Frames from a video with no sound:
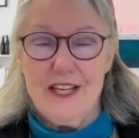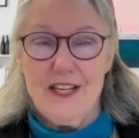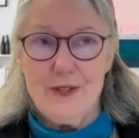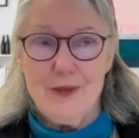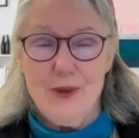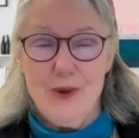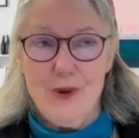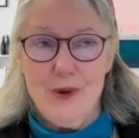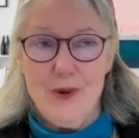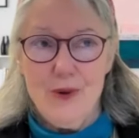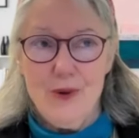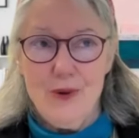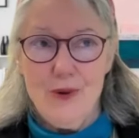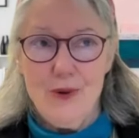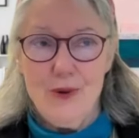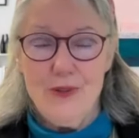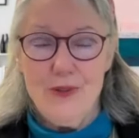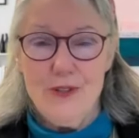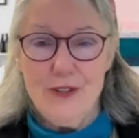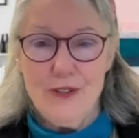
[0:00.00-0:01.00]
and you
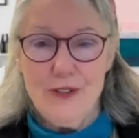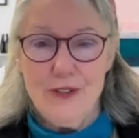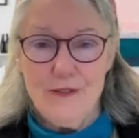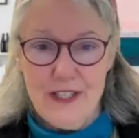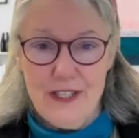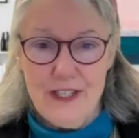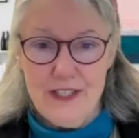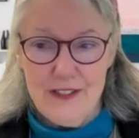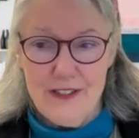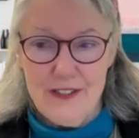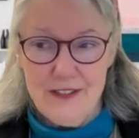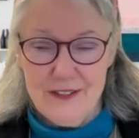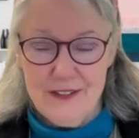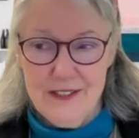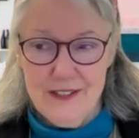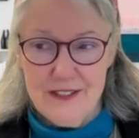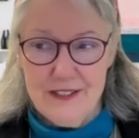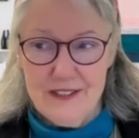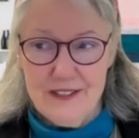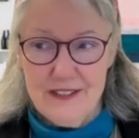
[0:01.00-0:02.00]
hold the
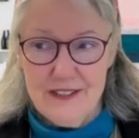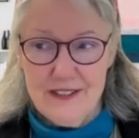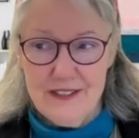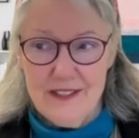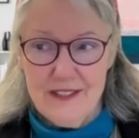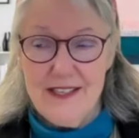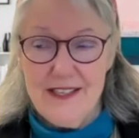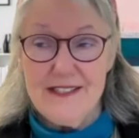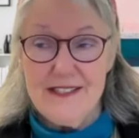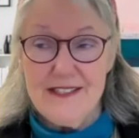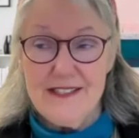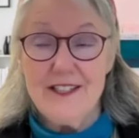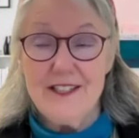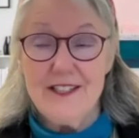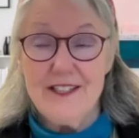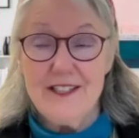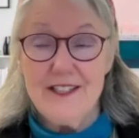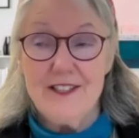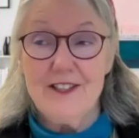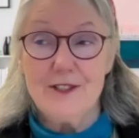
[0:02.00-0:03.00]
field
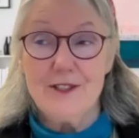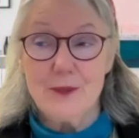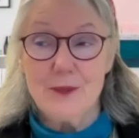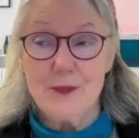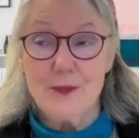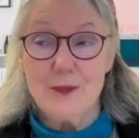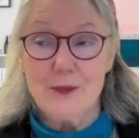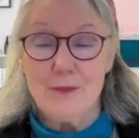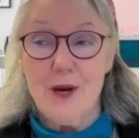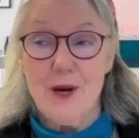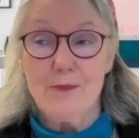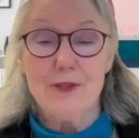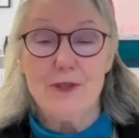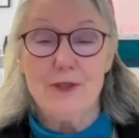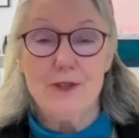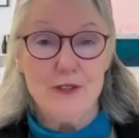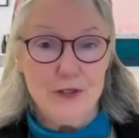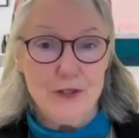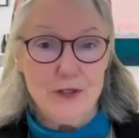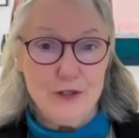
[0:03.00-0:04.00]
until it's a
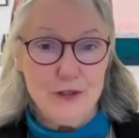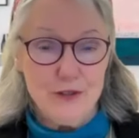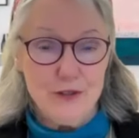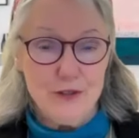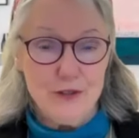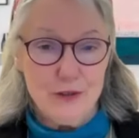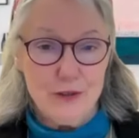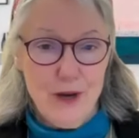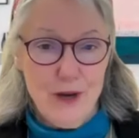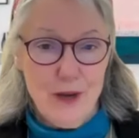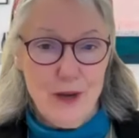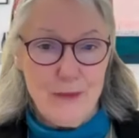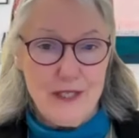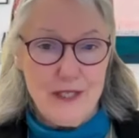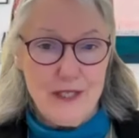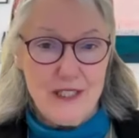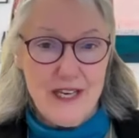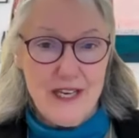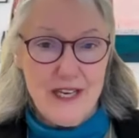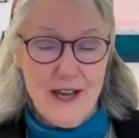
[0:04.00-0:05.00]
proper neutral
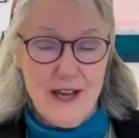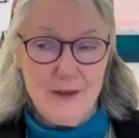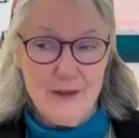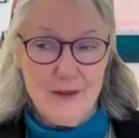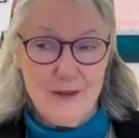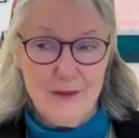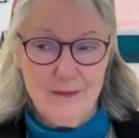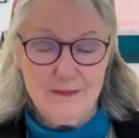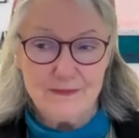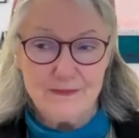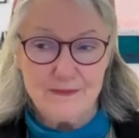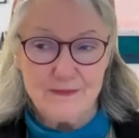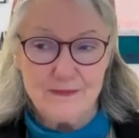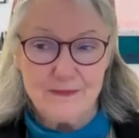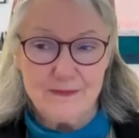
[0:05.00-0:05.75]
calming down